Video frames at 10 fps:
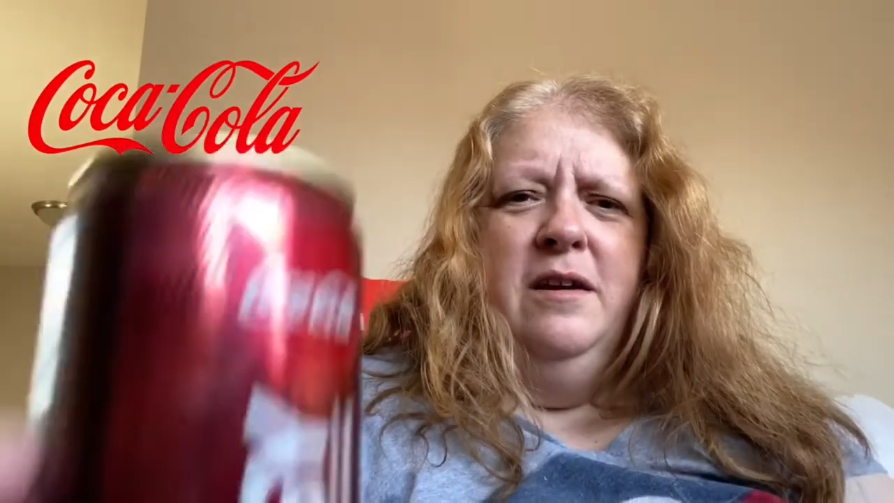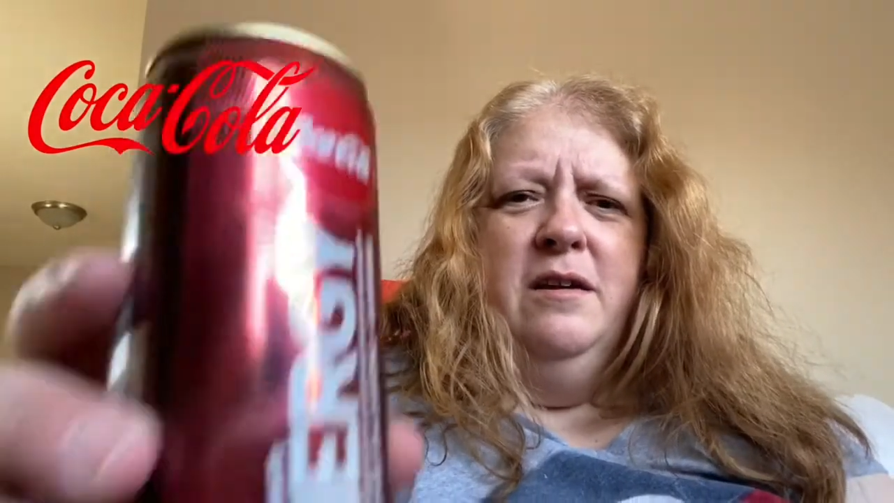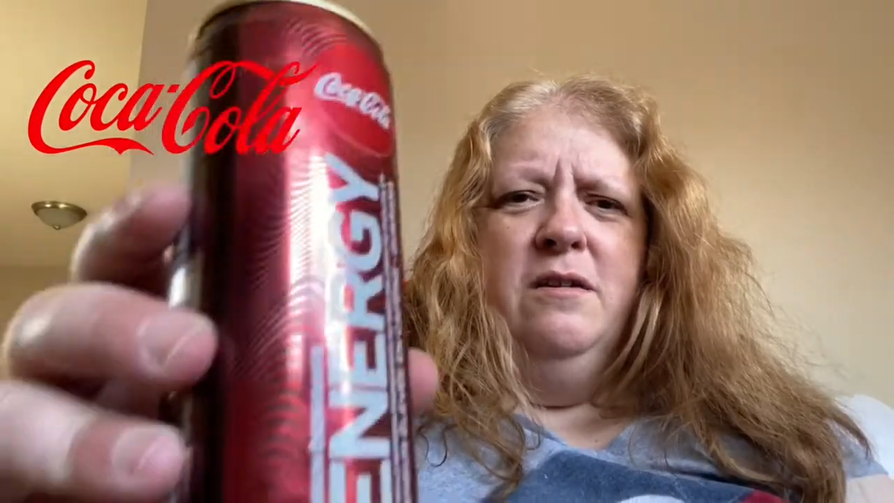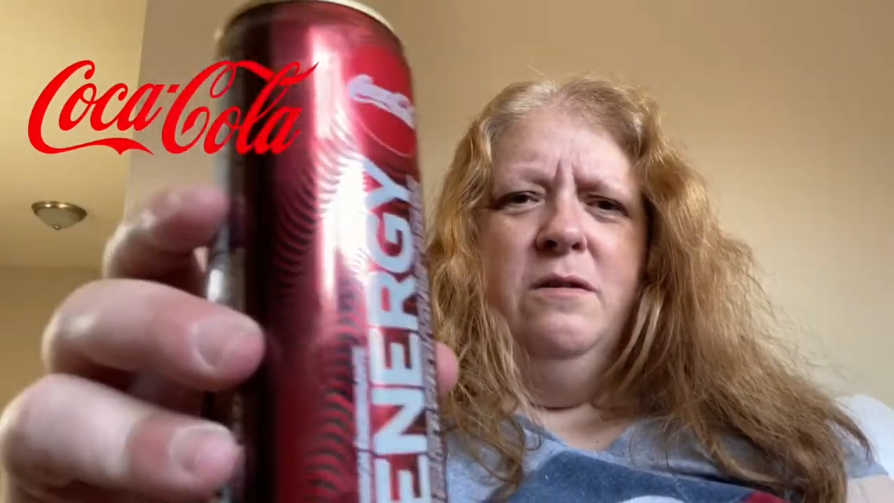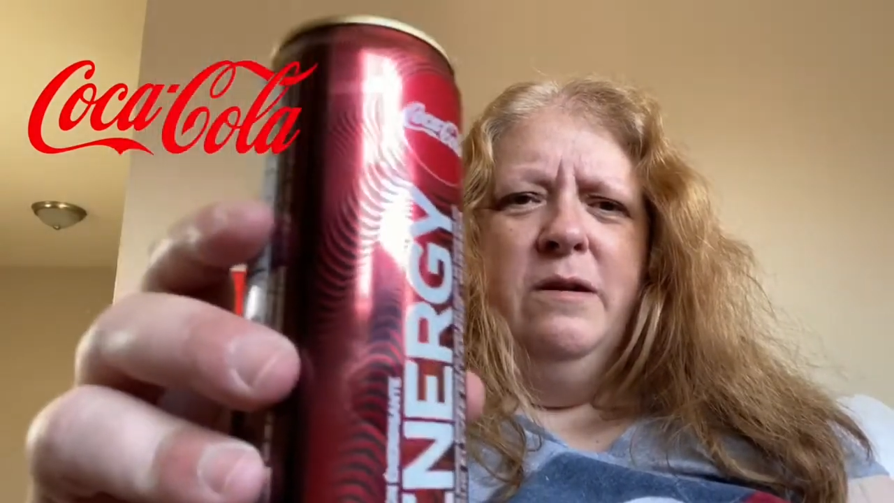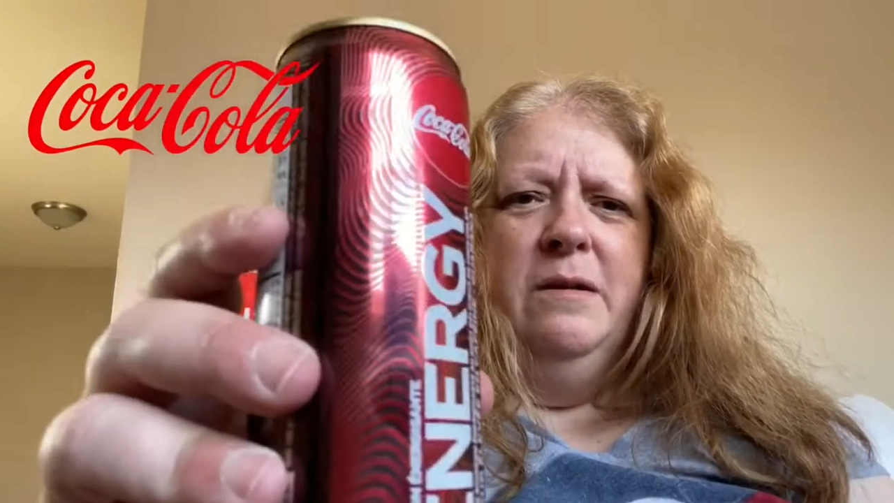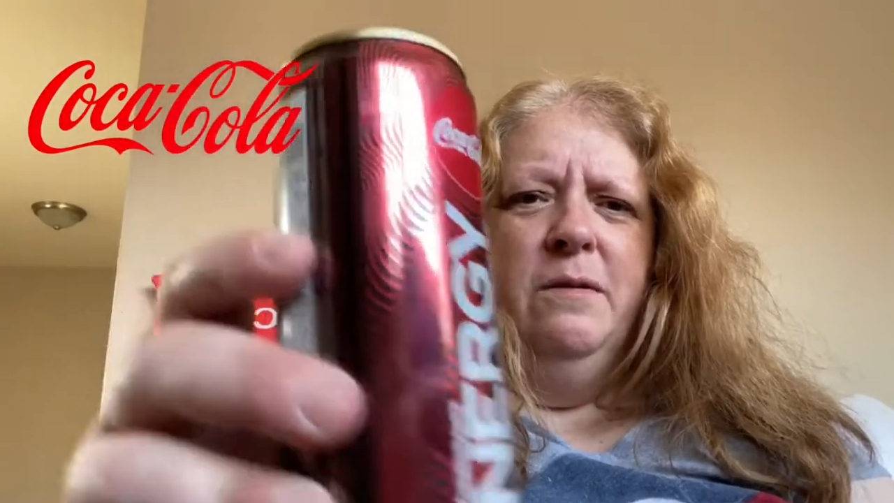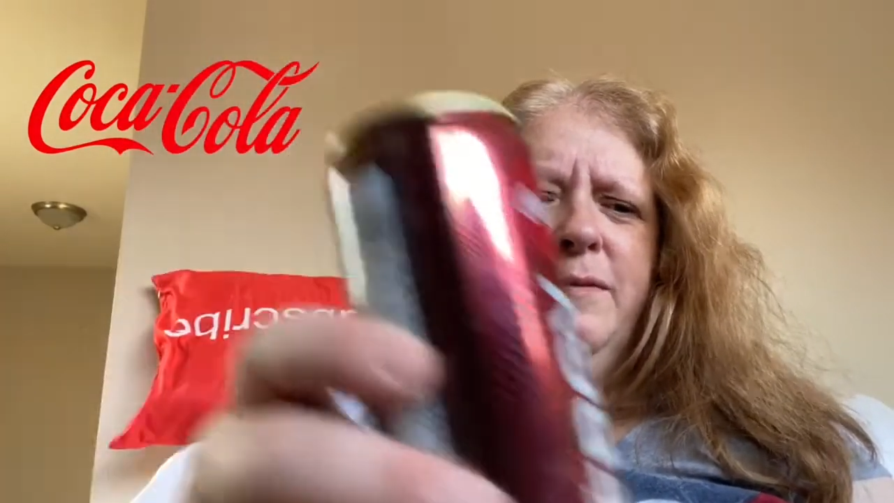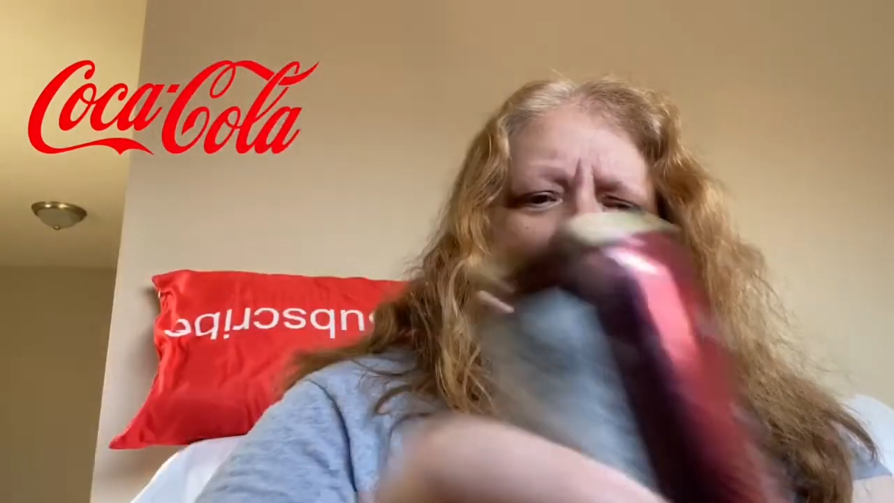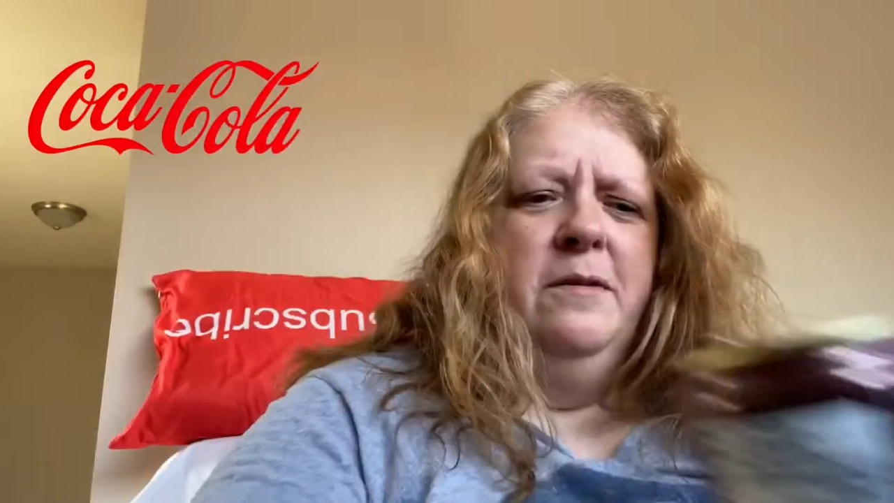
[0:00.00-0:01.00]
glowing
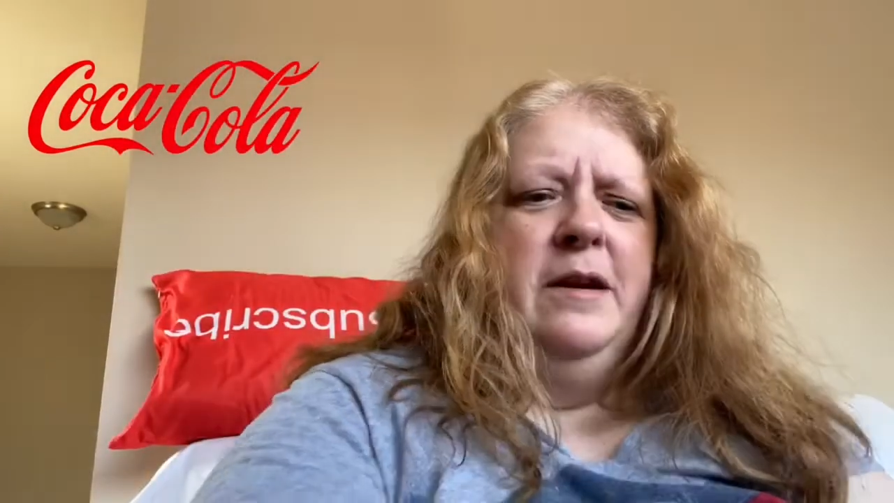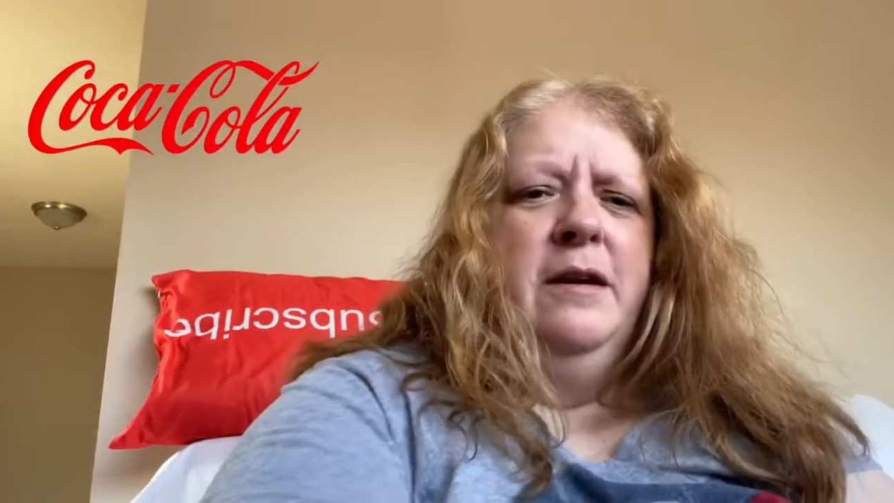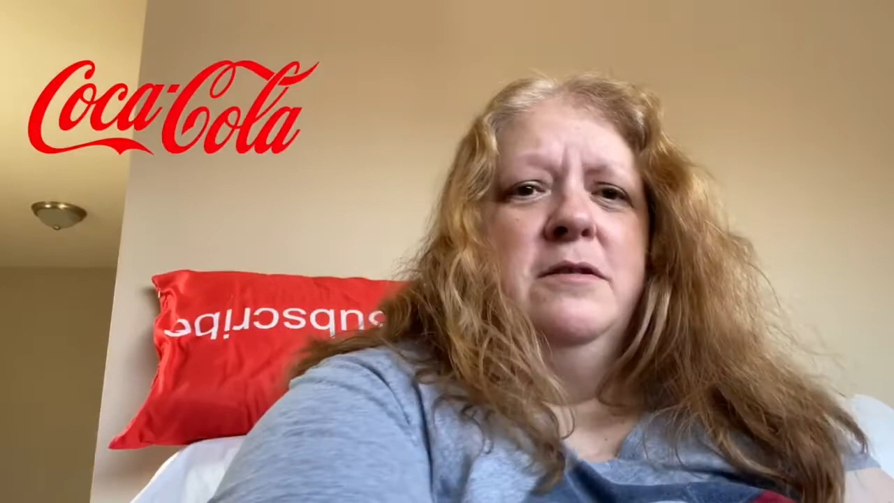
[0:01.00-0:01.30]
review here,